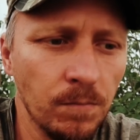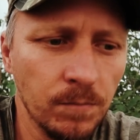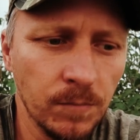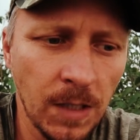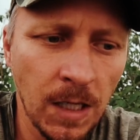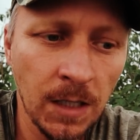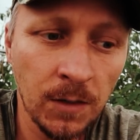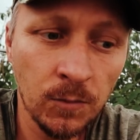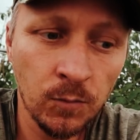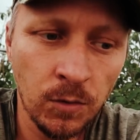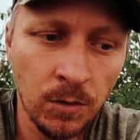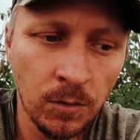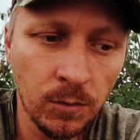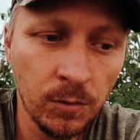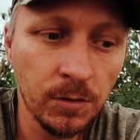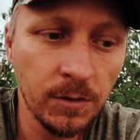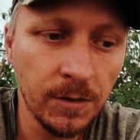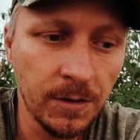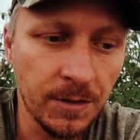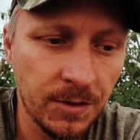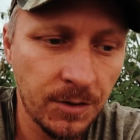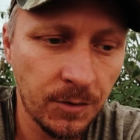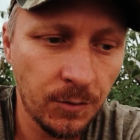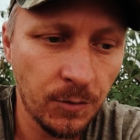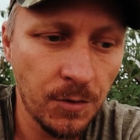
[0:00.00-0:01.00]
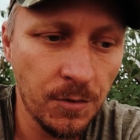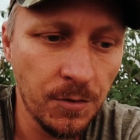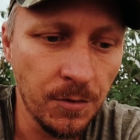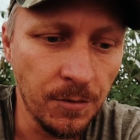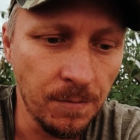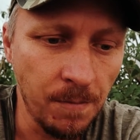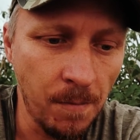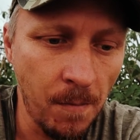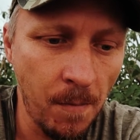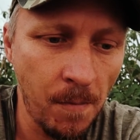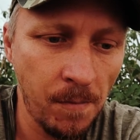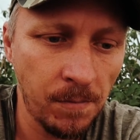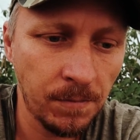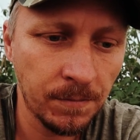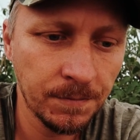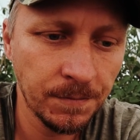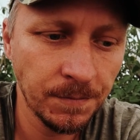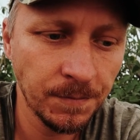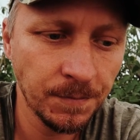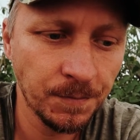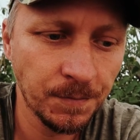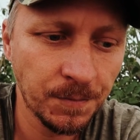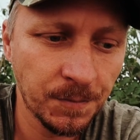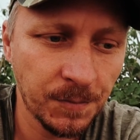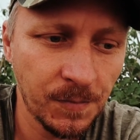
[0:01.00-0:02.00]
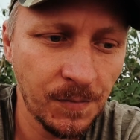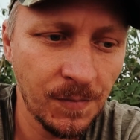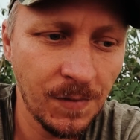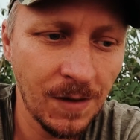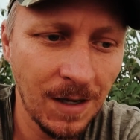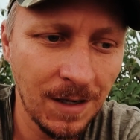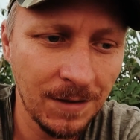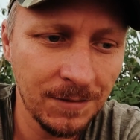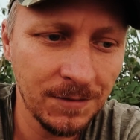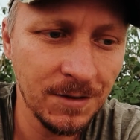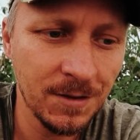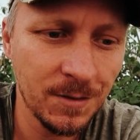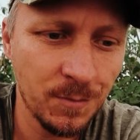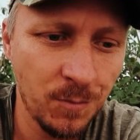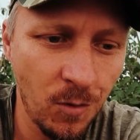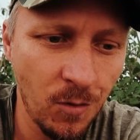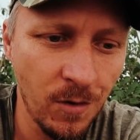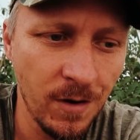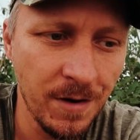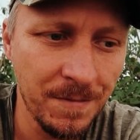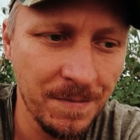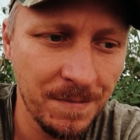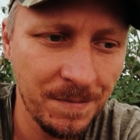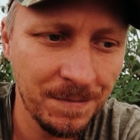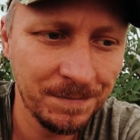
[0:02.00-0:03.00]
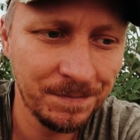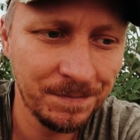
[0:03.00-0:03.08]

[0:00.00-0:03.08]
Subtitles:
man, we're really screwed at this point